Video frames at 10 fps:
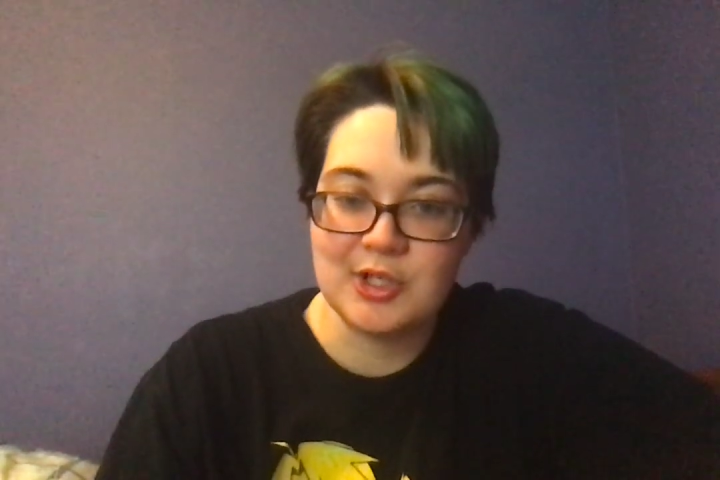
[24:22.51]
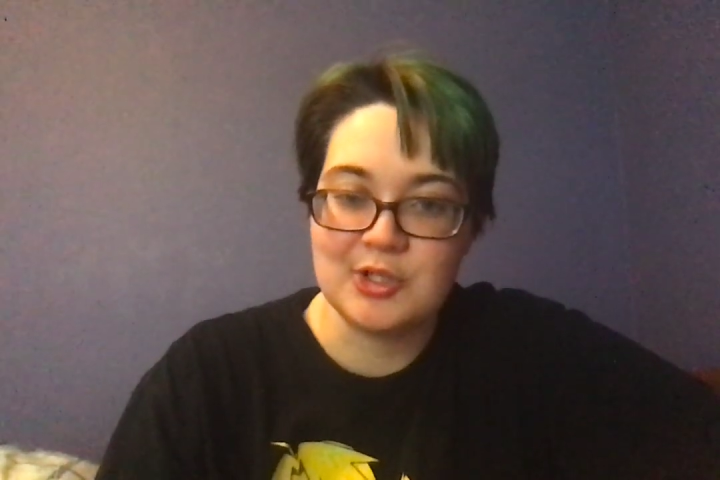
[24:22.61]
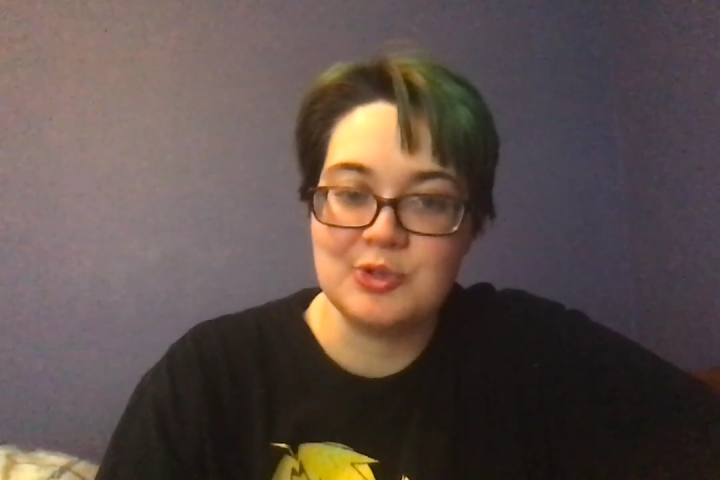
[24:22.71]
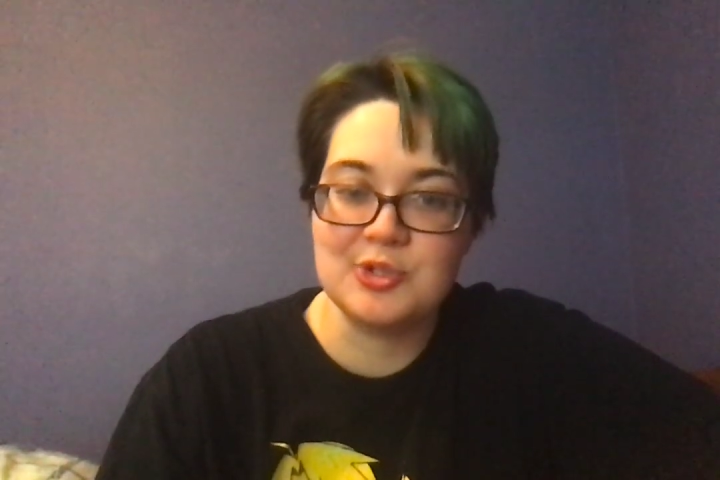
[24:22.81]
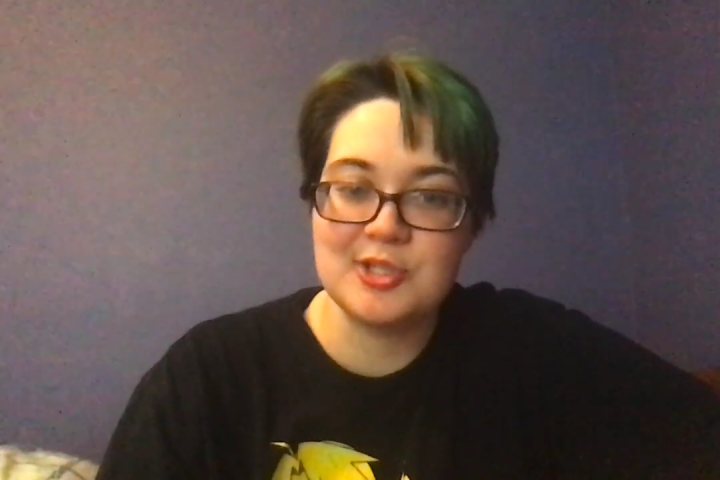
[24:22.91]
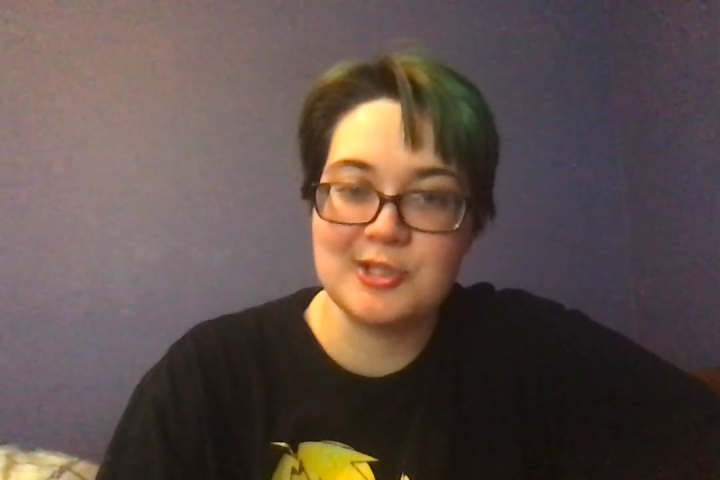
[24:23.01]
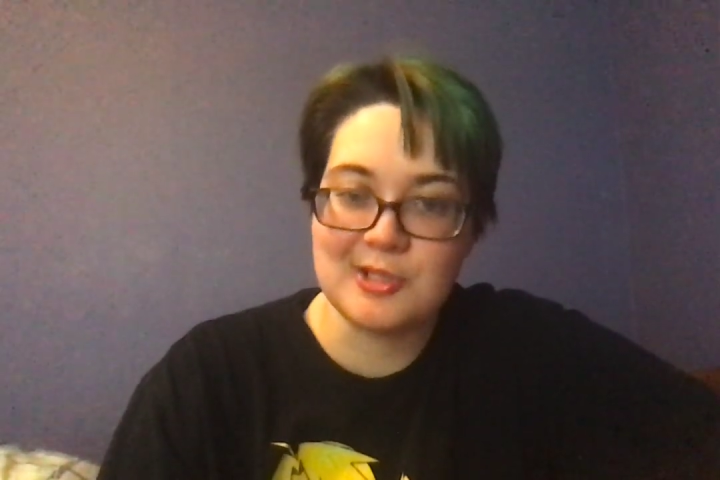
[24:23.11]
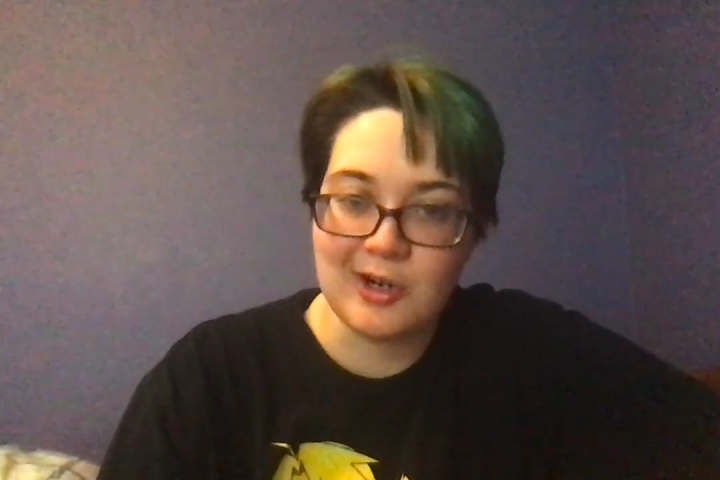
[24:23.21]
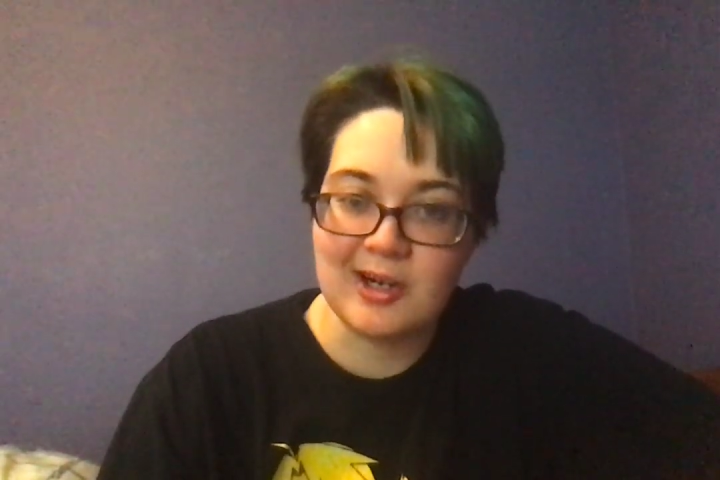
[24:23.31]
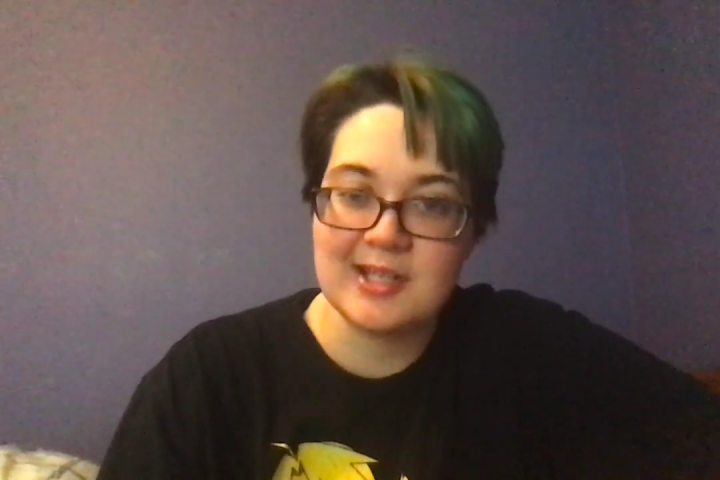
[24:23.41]
you
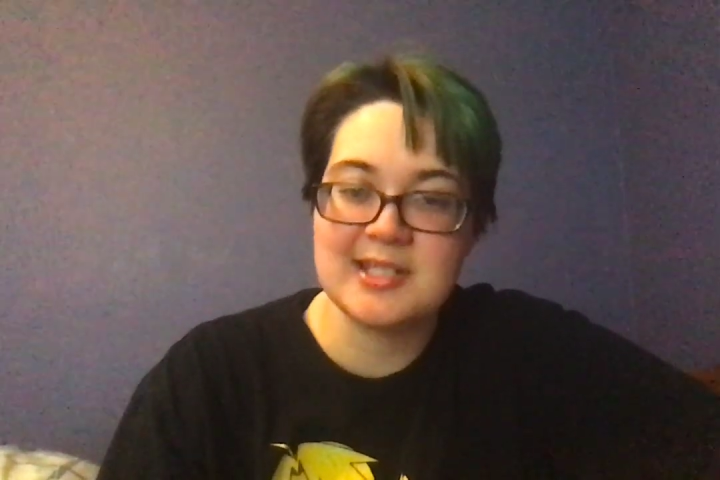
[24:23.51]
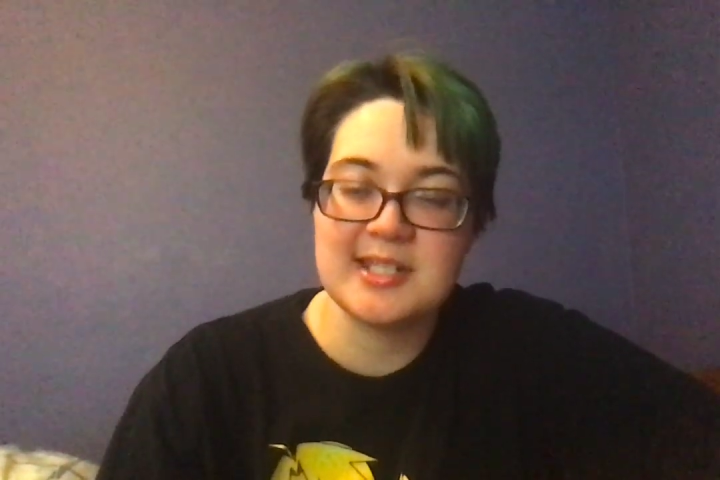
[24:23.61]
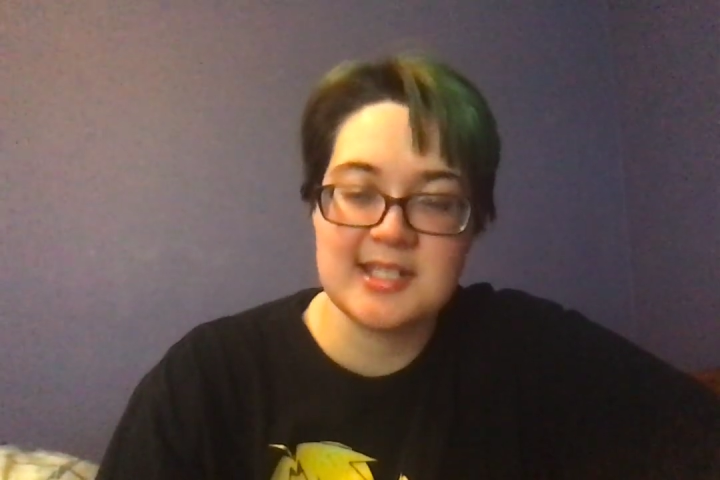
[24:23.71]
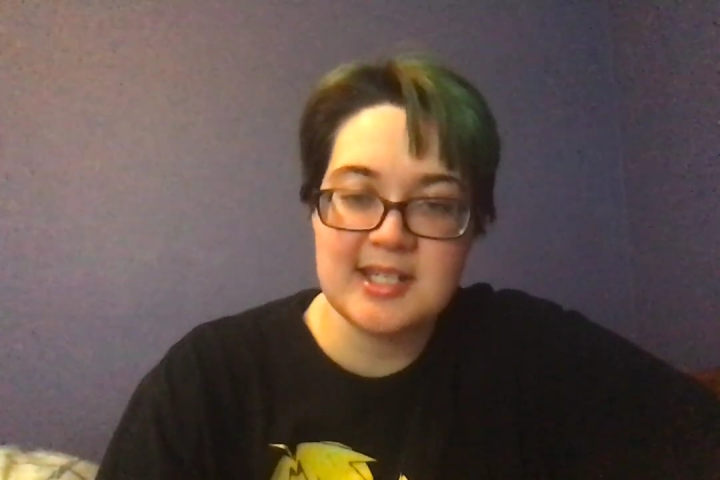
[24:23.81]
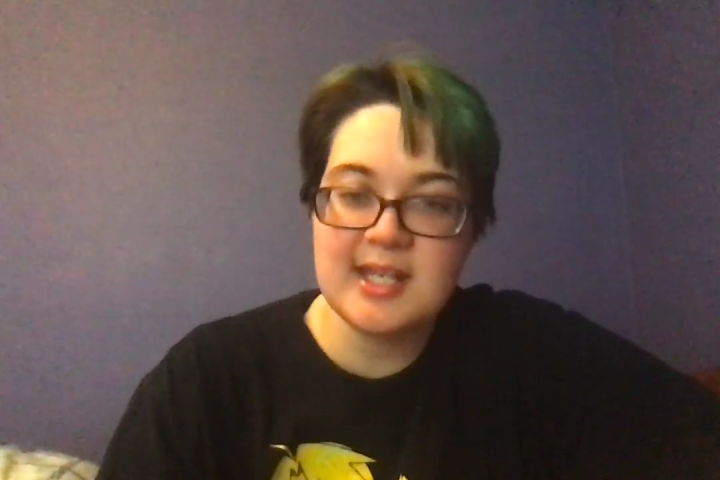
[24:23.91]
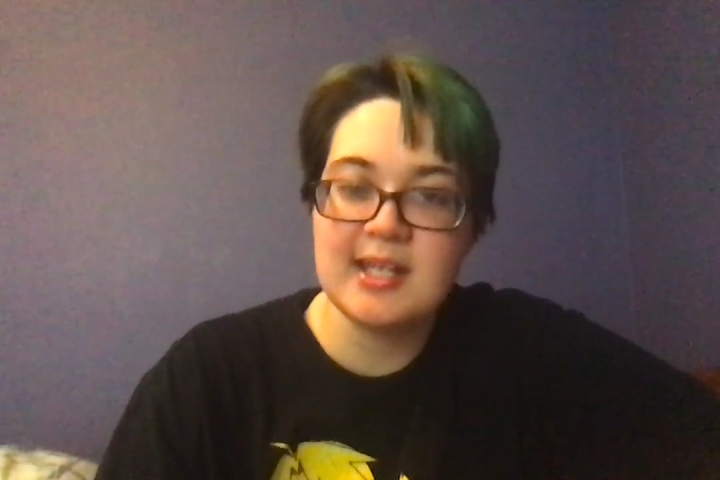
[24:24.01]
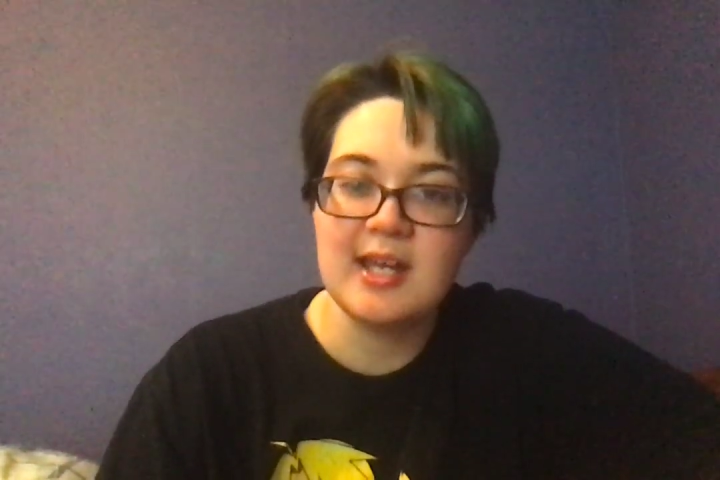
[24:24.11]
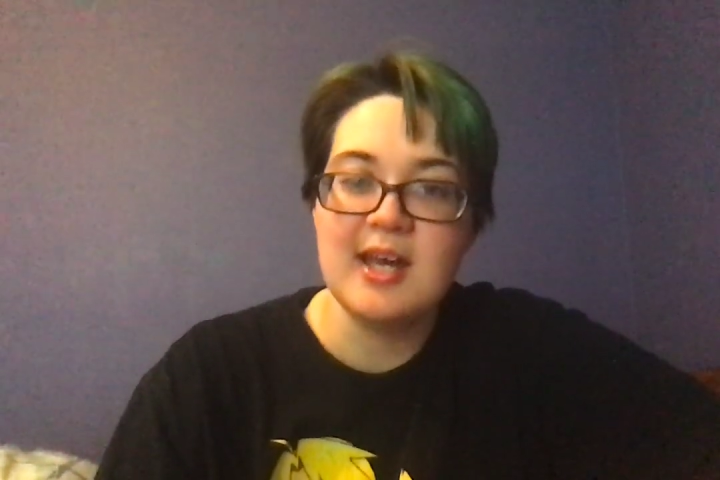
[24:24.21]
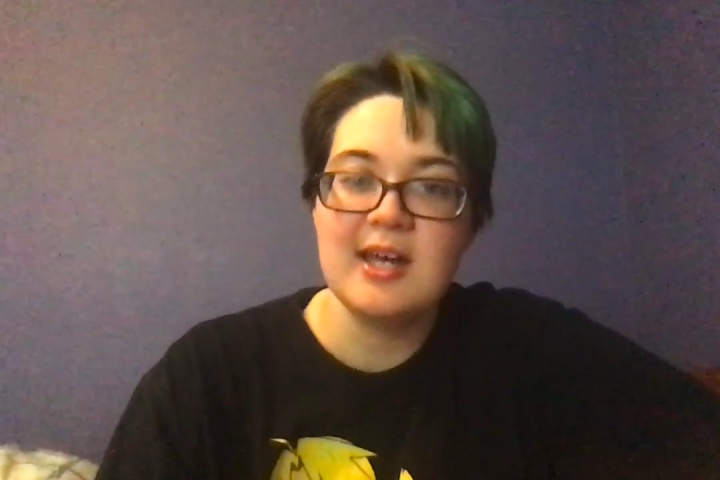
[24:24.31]
start to see